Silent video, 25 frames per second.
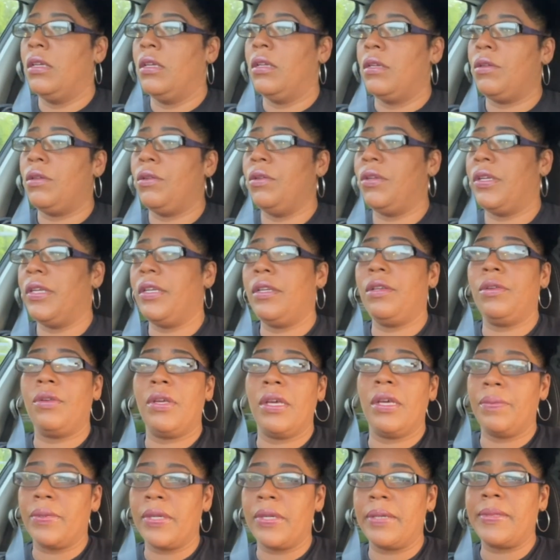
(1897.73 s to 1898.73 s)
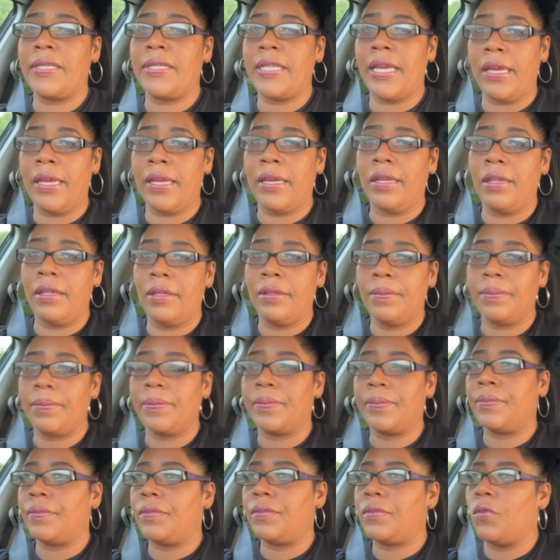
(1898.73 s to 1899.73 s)
You, you get what I'm saying?
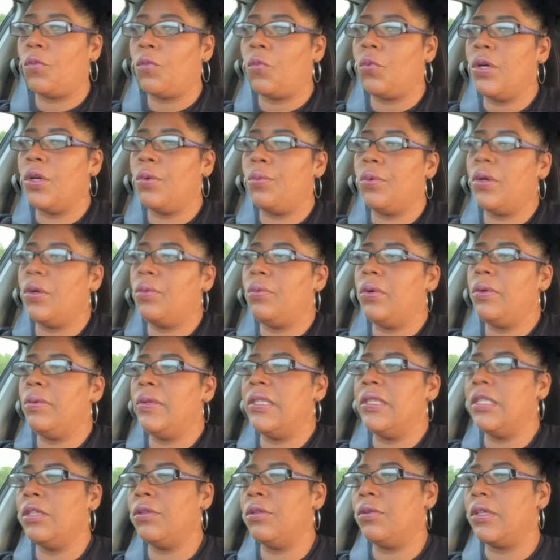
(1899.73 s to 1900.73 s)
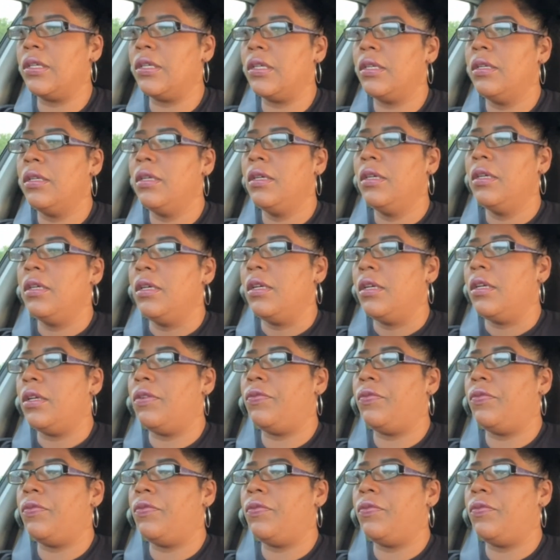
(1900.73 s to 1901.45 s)
What, what, what you doing?